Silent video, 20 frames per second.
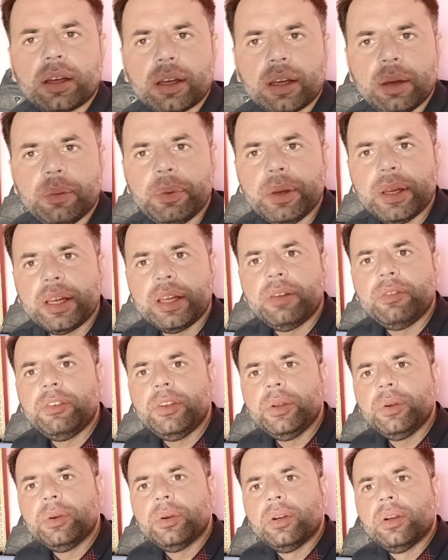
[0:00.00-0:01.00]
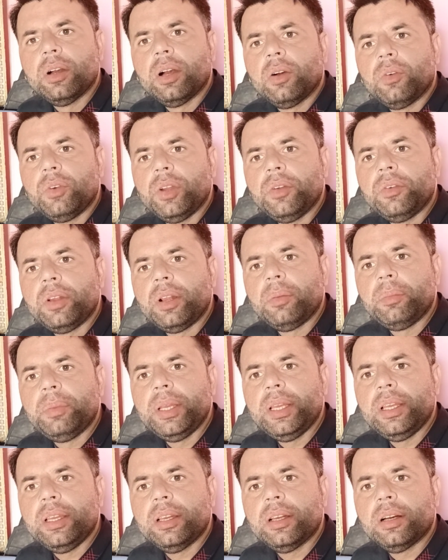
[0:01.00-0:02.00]
Keeping in view, we will
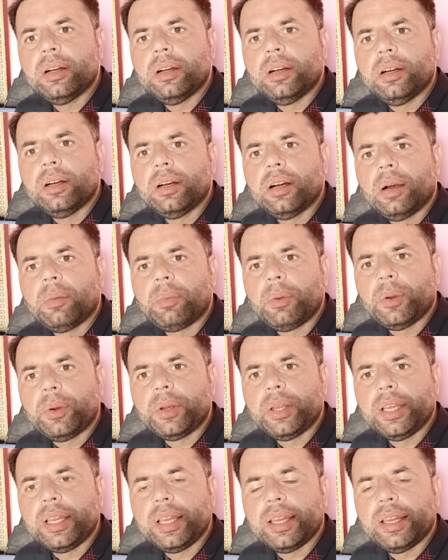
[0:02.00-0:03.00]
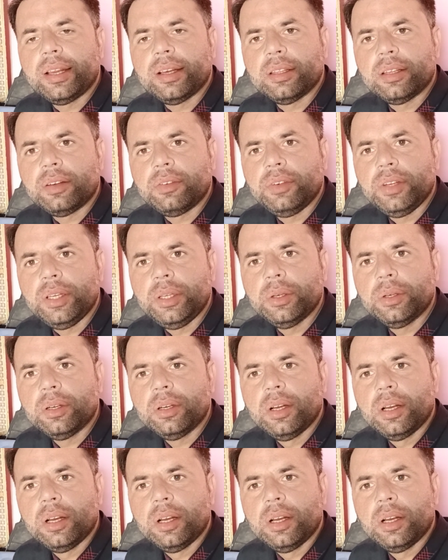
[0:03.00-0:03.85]
be uploading another video.